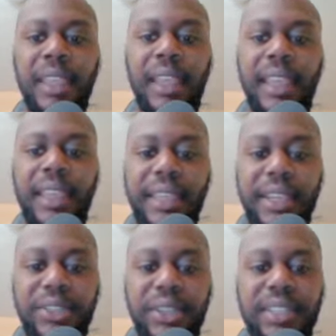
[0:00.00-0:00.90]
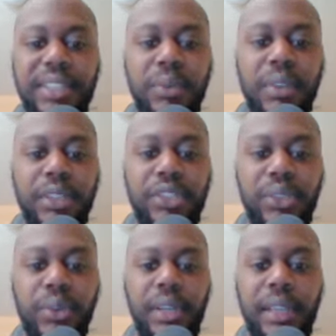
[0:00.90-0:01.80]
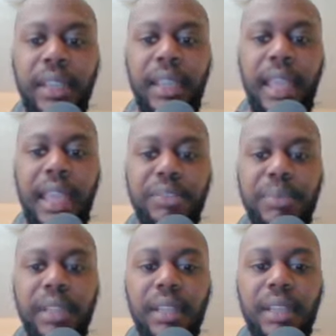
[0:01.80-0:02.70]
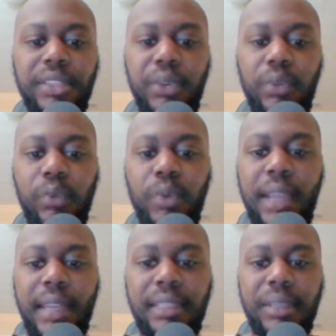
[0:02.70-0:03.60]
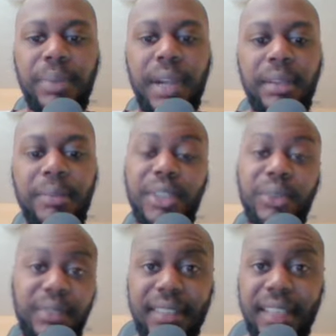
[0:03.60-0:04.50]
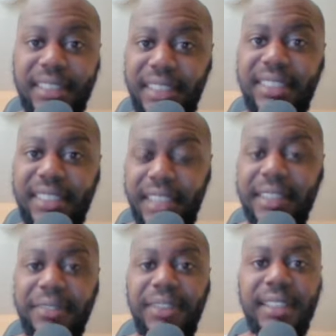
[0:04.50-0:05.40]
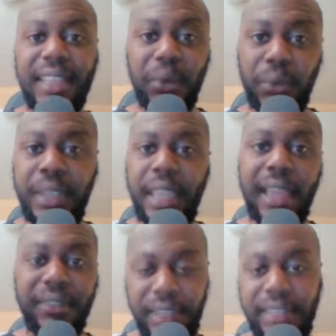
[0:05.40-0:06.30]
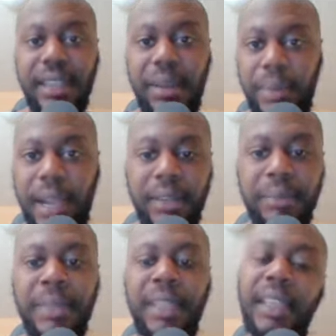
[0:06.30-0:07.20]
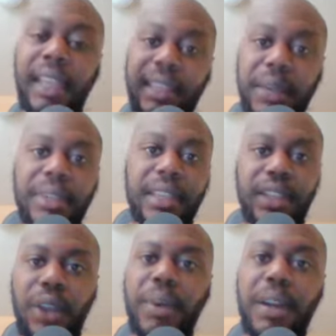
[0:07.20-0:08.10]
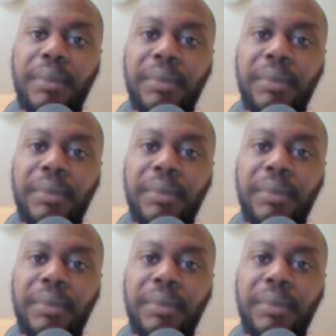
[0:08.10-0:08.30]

And here you can see where the short has been launched right at the bottom. So does this signify that we have hit a bottom and that we're going to go up?